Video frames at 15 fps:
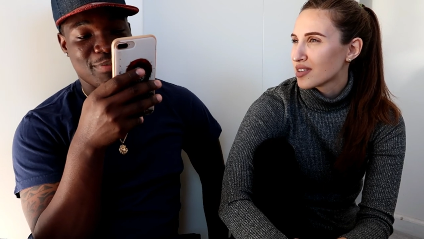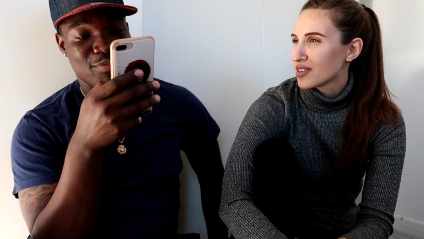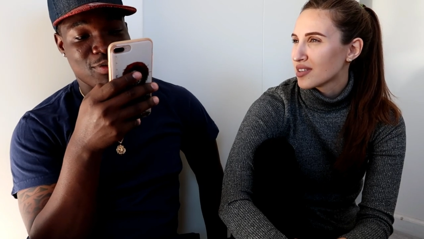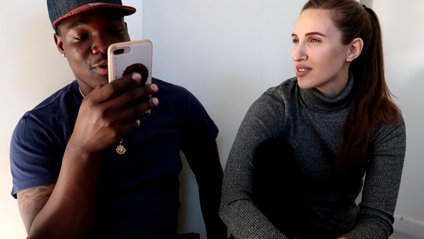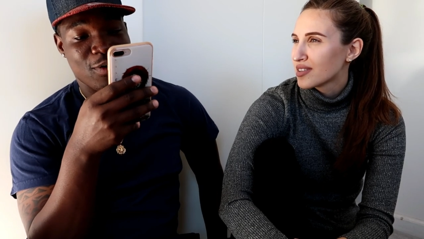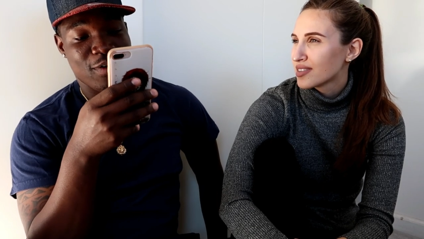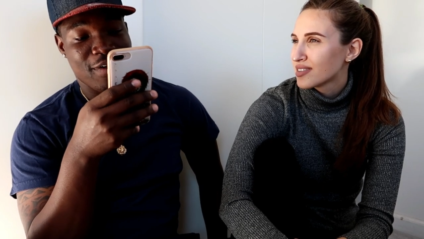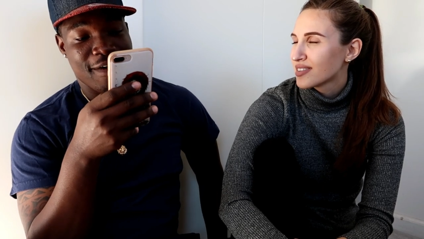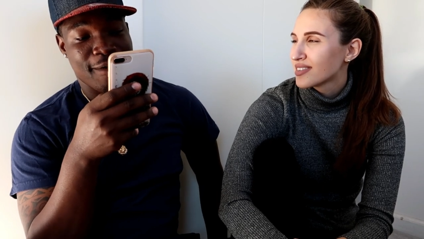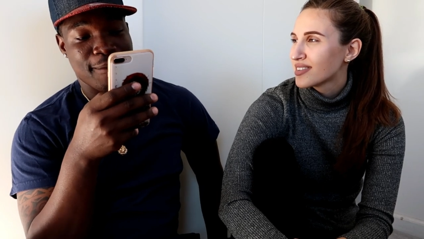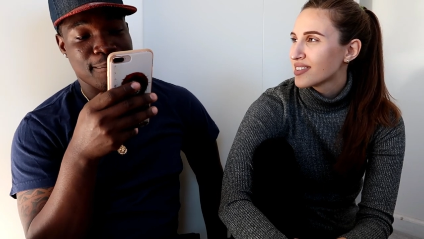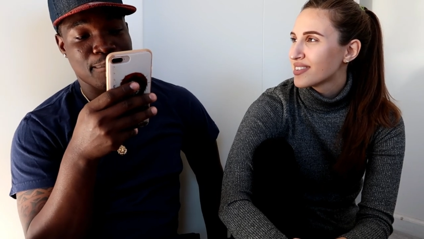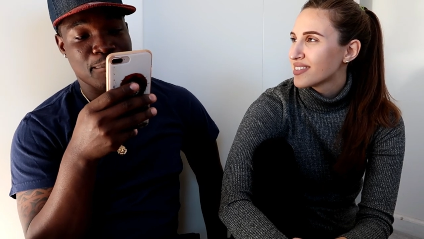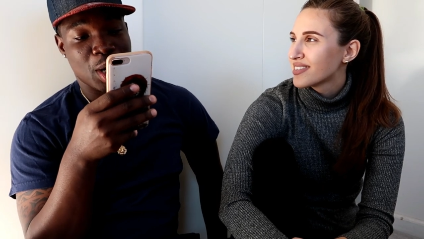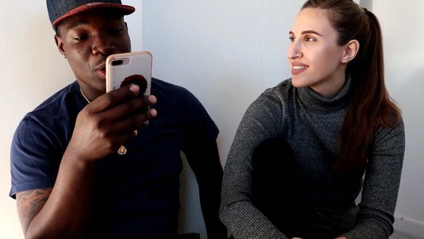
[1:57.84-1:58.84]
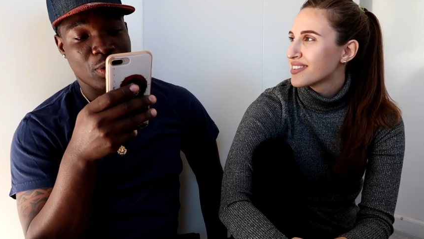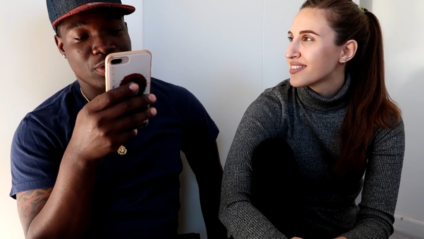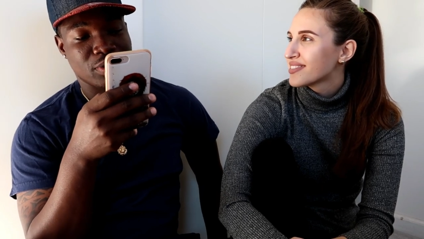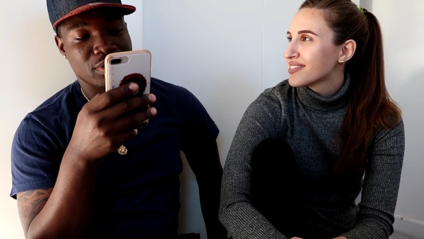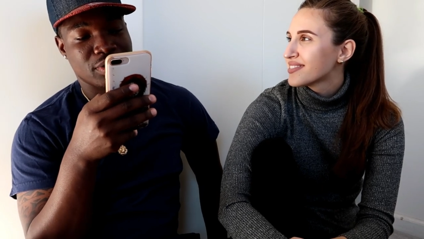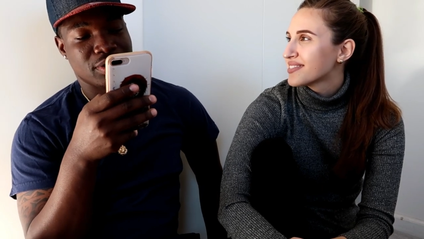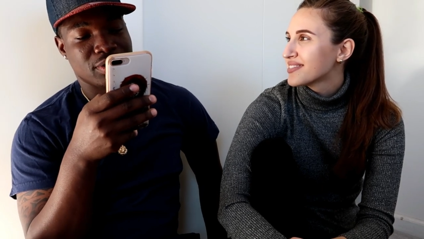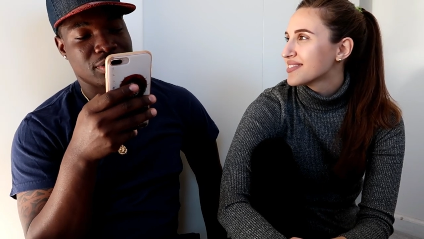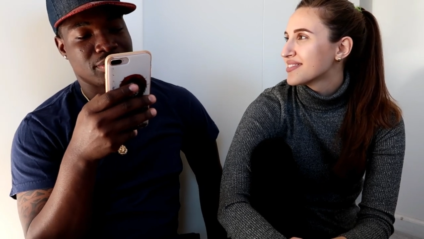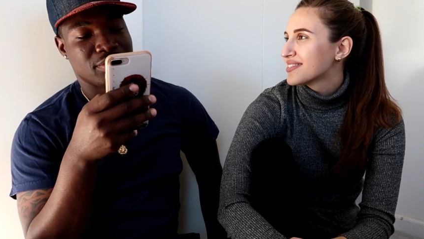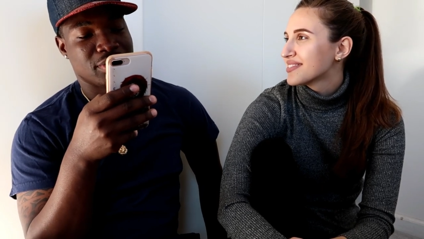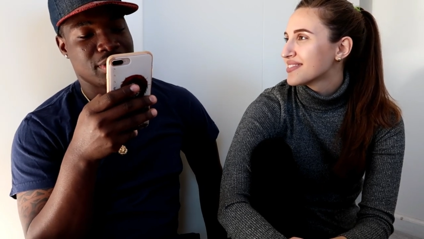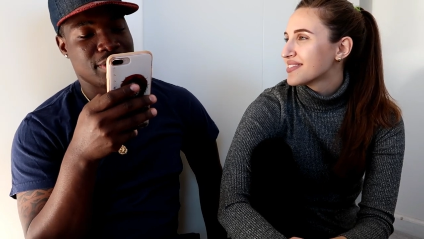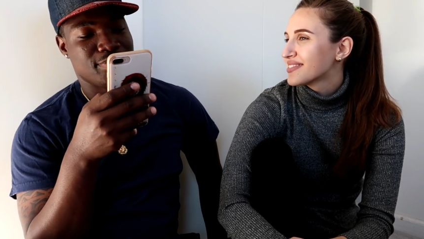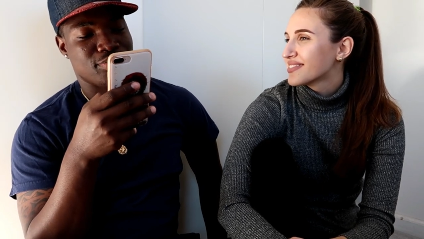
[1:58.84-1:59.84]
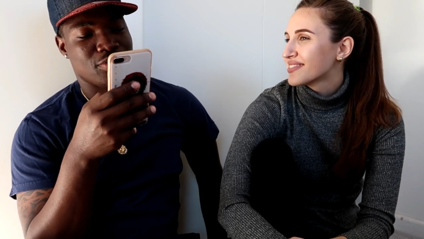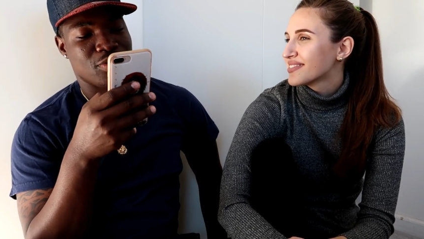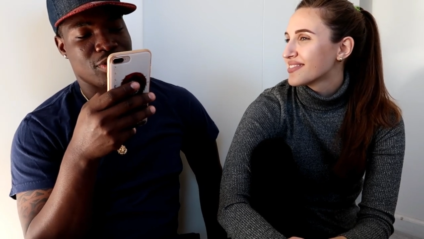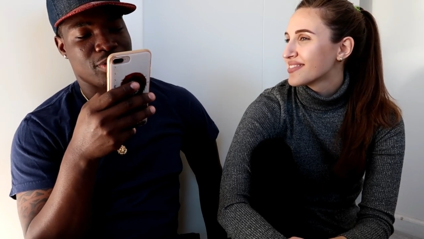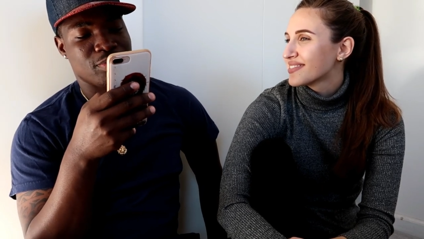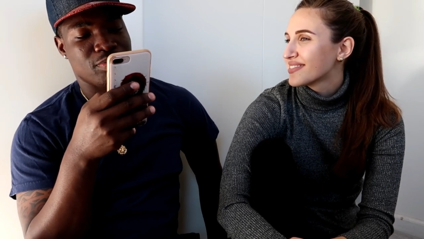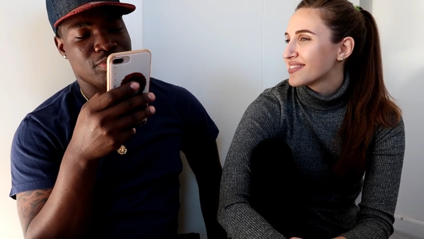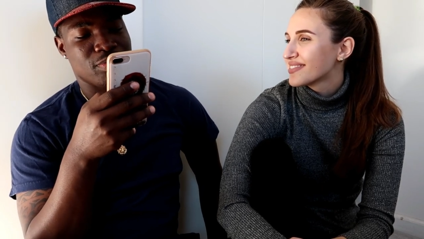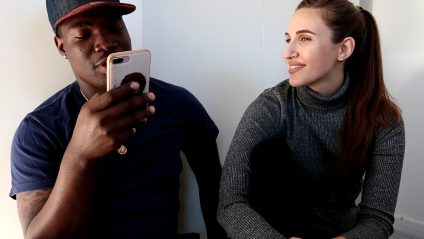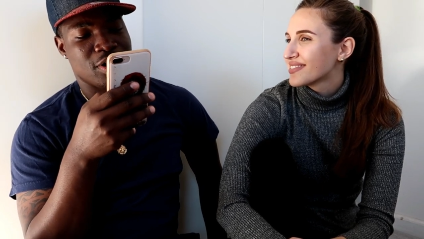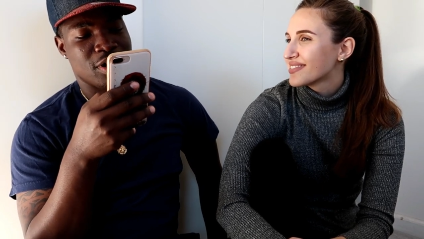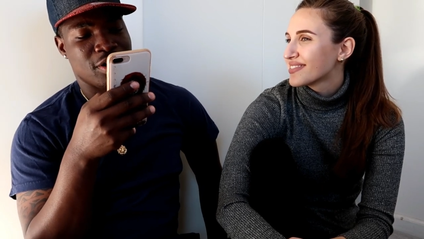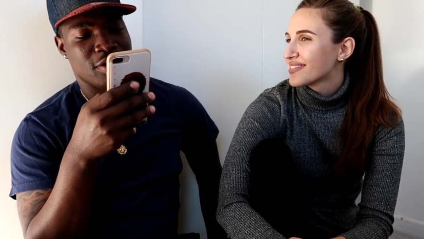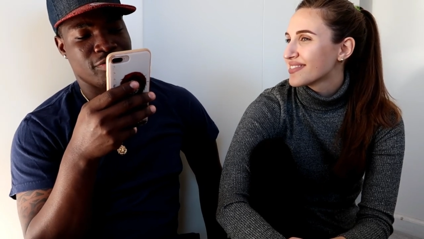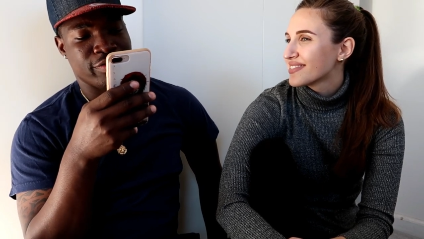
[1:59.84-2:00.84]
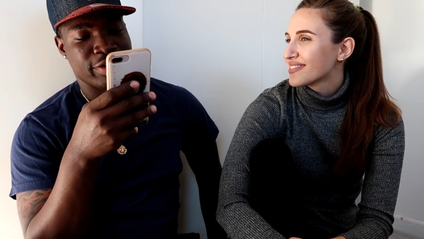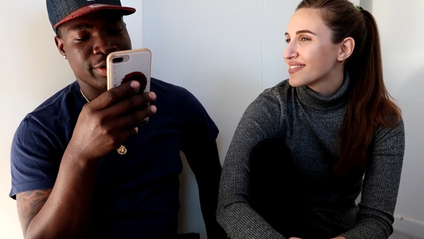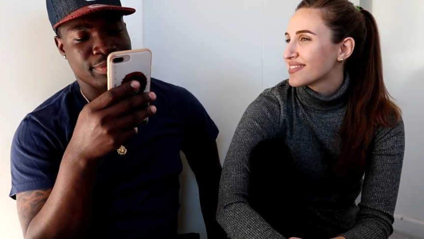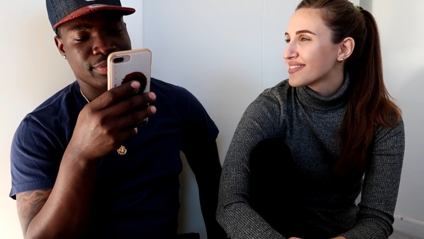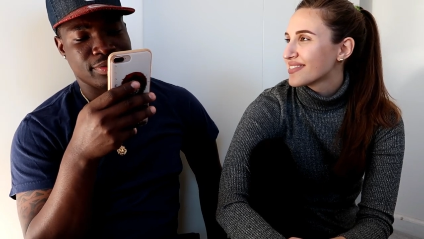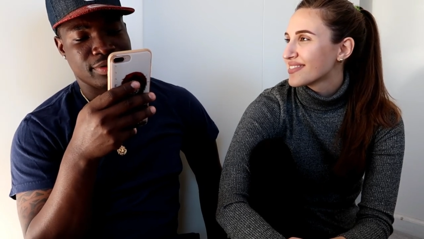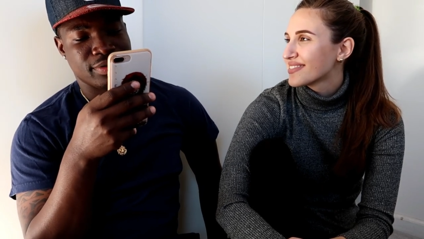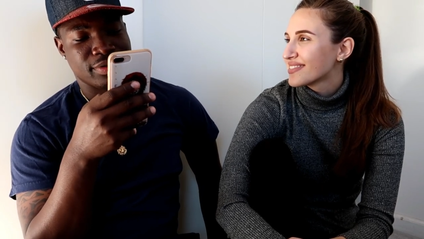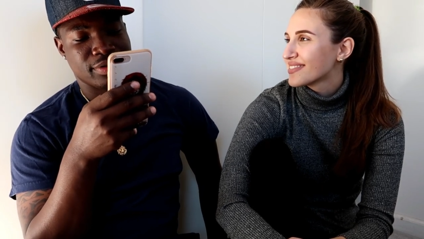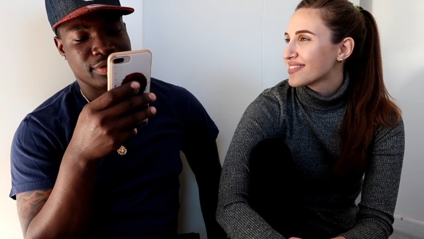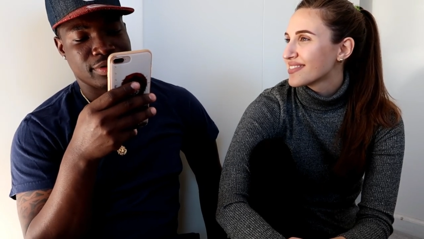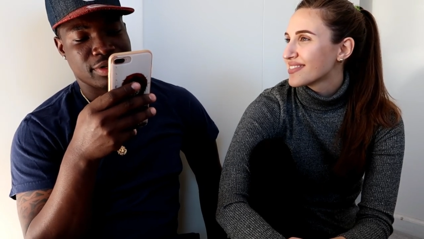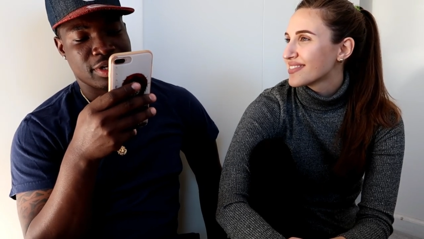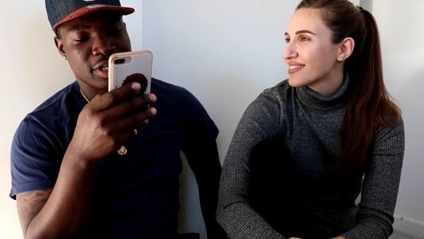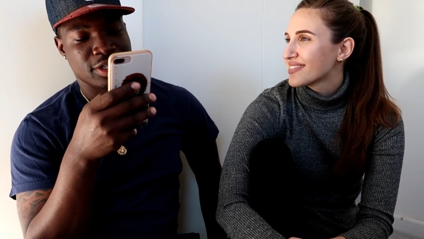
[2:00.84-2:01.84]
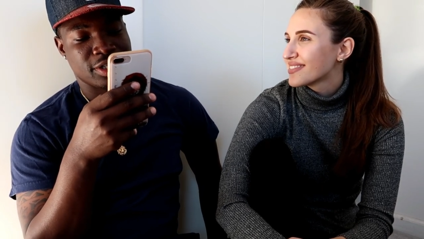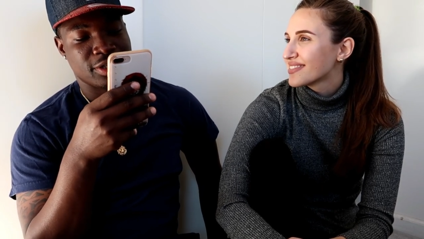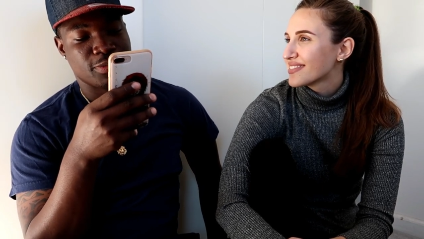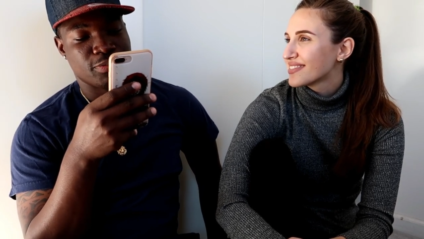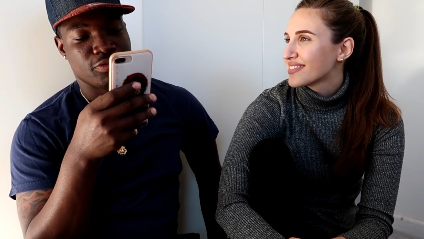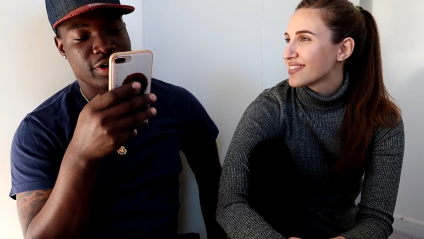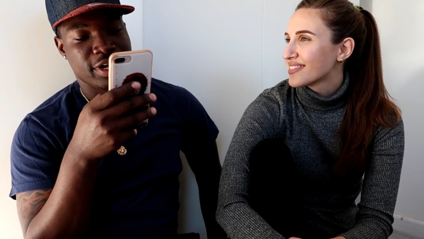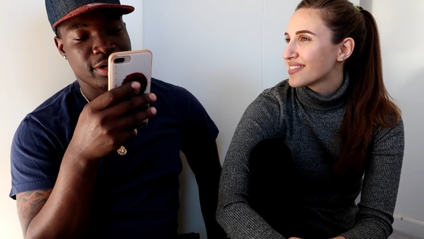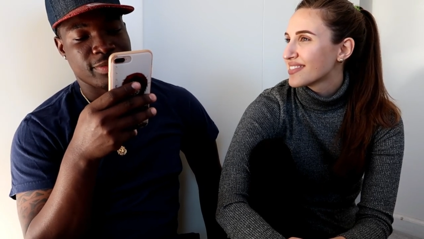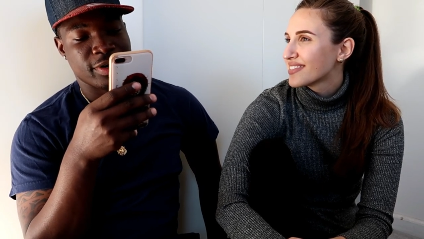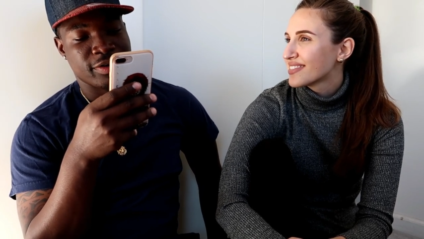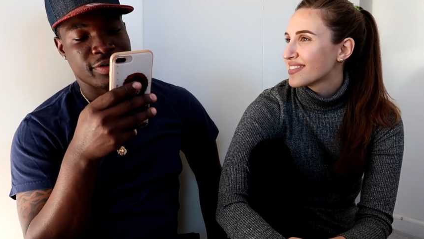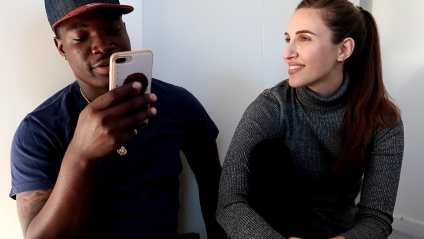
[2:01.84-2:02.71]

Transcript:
Speaker 1: broke a bone. I didn't broke our uh, ribs. I sprained my